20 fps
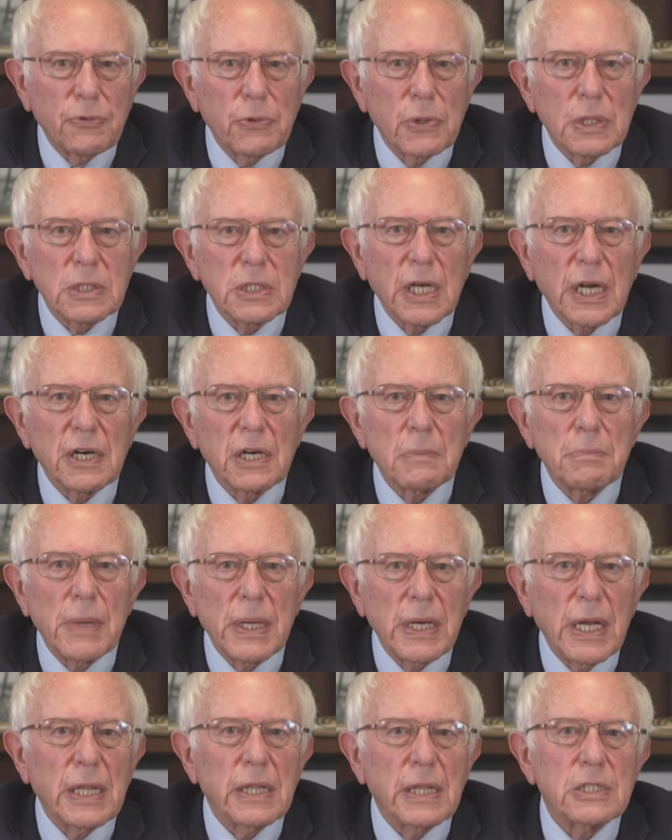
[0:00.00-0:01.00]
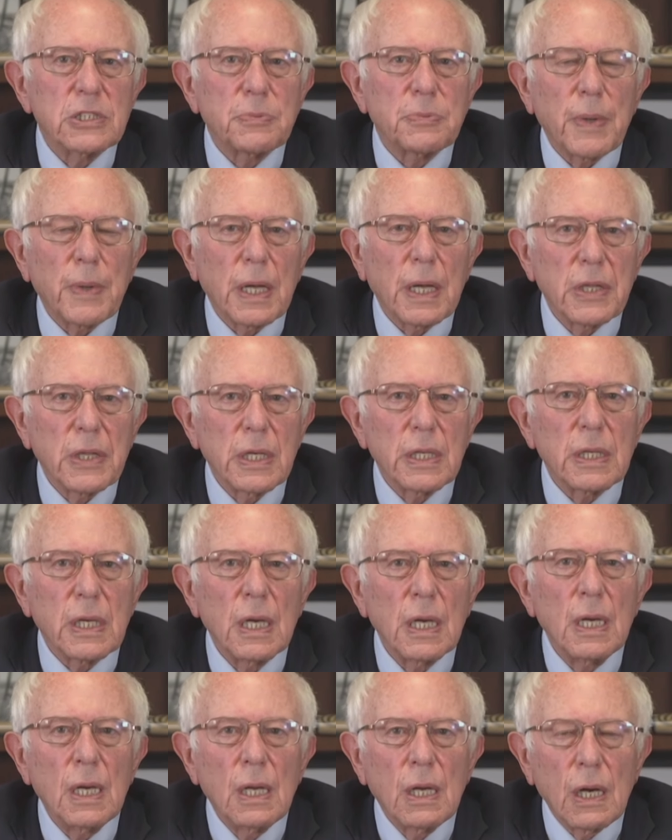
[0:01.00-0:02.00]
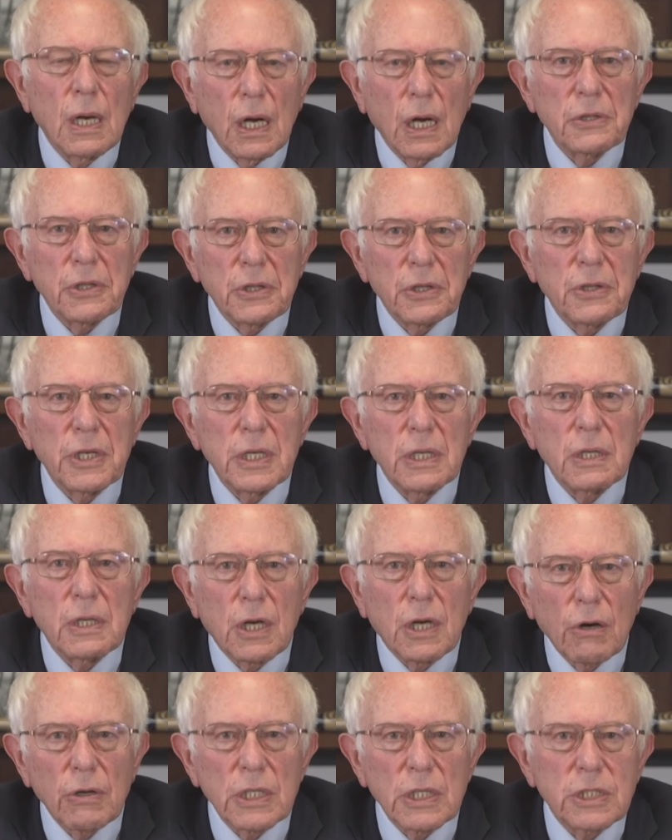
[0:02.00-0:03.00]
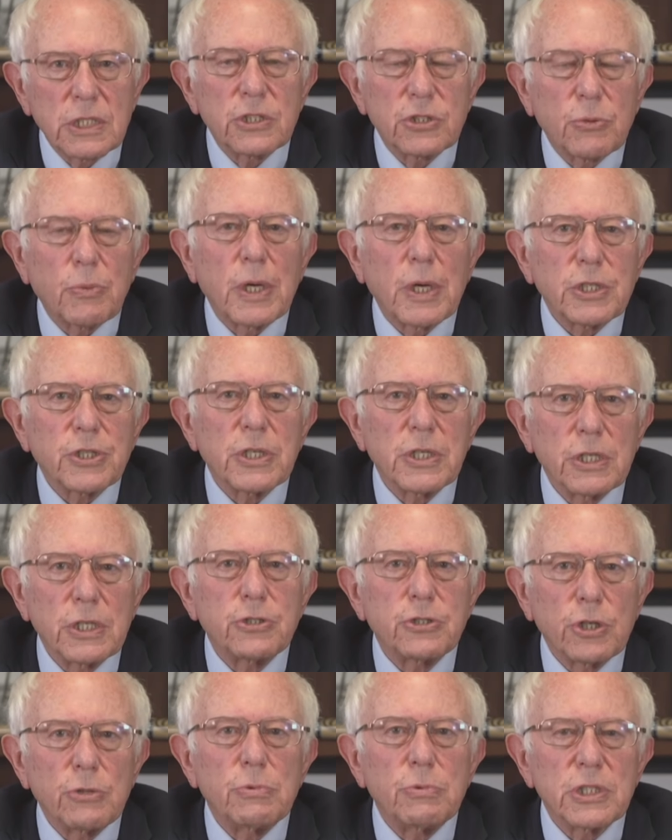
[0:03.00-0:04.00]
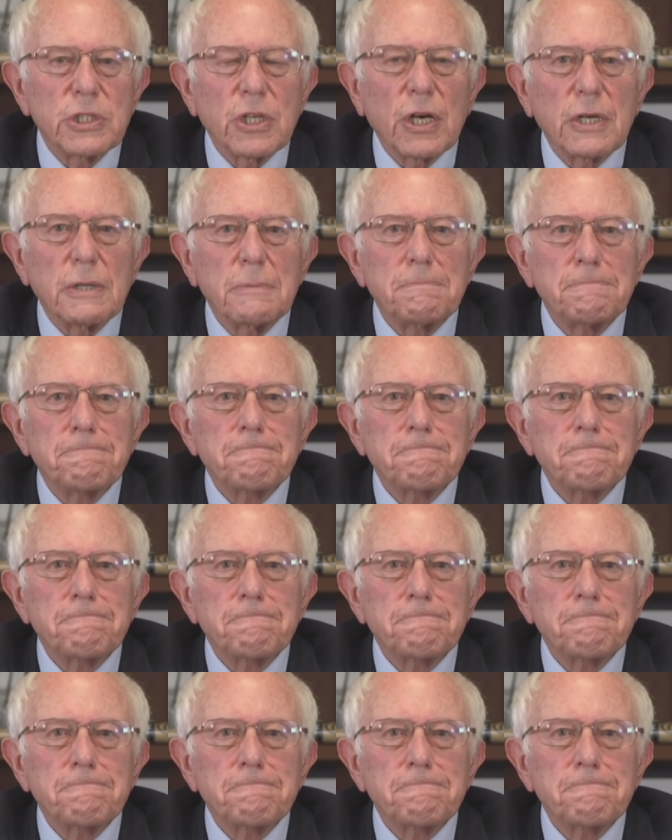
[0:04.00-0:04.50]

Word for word: for Senator Menendez, but I think under the current situation, he should resign.